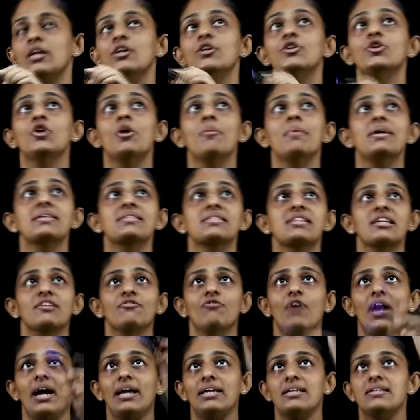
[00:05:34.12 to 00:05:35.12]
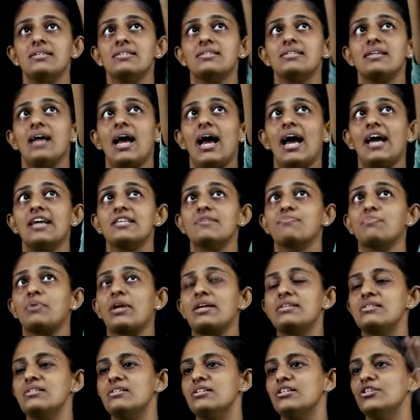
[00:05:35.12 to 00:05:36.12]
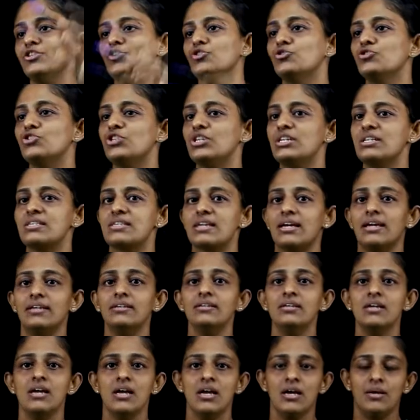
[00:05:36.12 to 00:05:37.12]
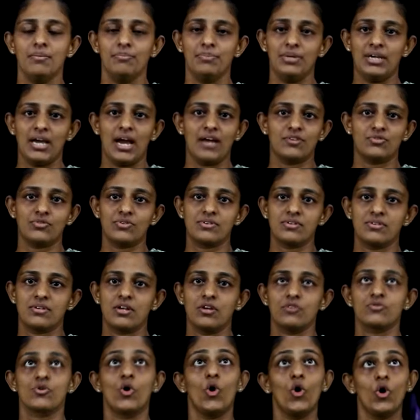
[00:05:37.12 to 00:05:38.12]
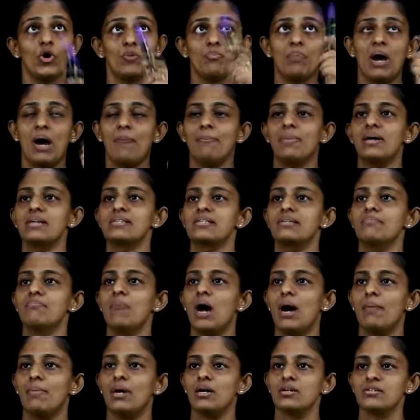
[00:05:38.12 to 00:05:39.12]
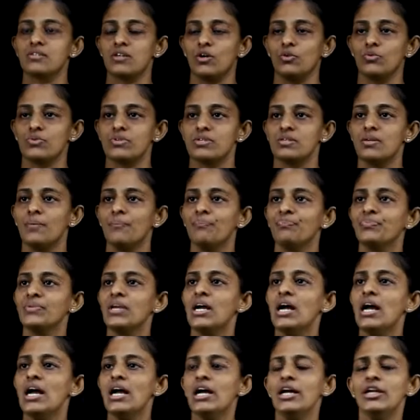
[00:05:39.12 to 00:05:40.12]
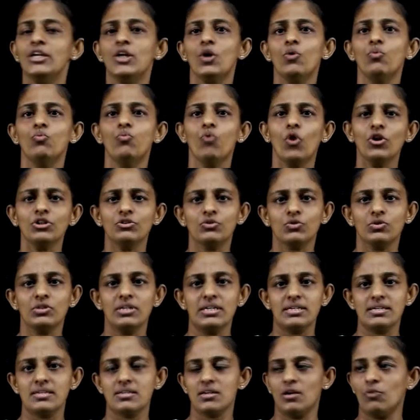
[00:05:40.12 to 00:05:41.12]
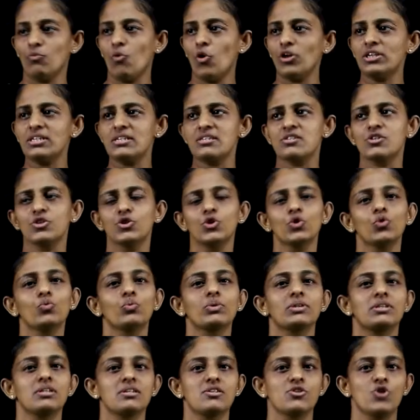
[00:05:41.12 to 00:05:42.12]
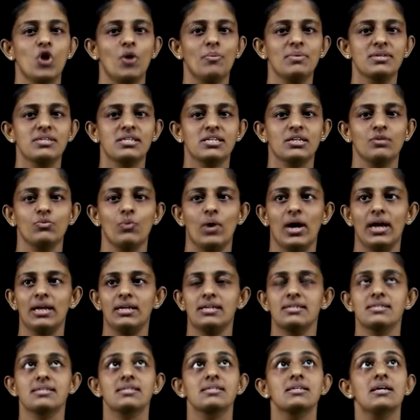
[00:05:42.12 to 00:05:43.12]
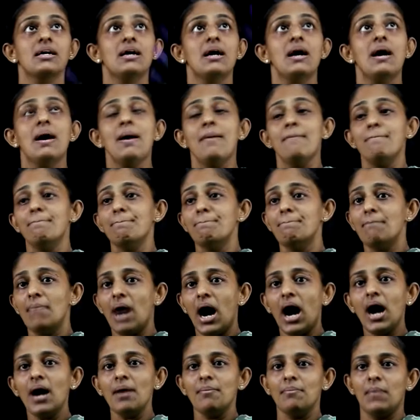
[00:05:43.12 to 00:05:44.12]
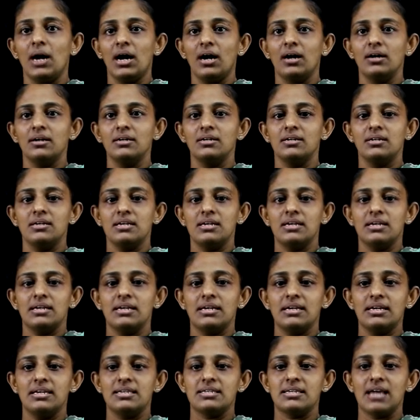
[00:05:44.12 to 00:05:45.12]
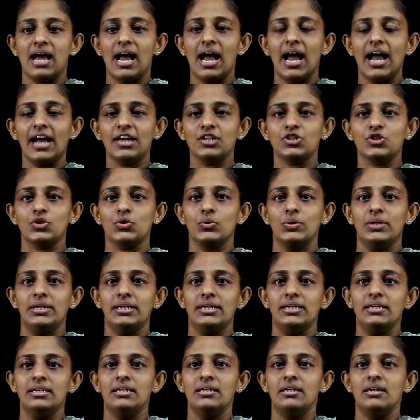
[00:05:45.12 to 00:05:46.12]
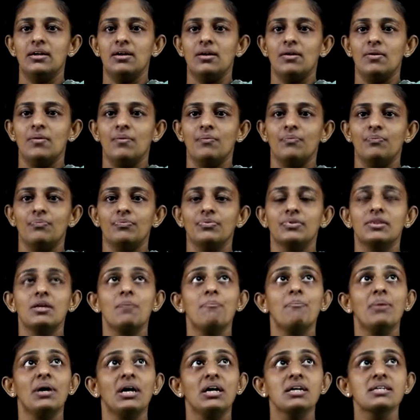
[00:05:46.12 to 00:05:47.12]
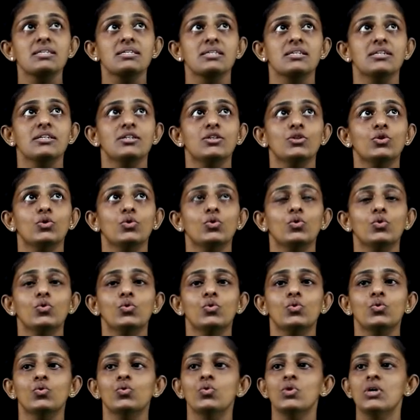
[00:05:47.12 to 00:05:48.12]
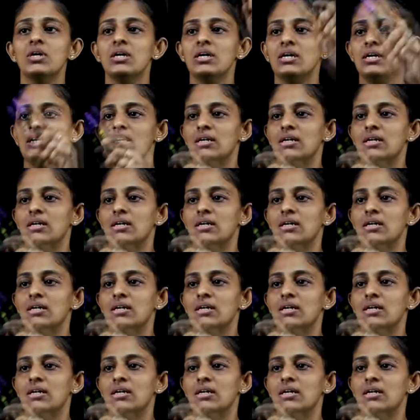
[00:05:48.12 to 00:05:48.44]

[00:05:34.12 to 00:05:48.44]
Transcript: domestic violence as present in Eugene's and Beatrice's house or Papa's and Mama's house. Now, what is, what is to do with this domestic violence? Mama is actually the person who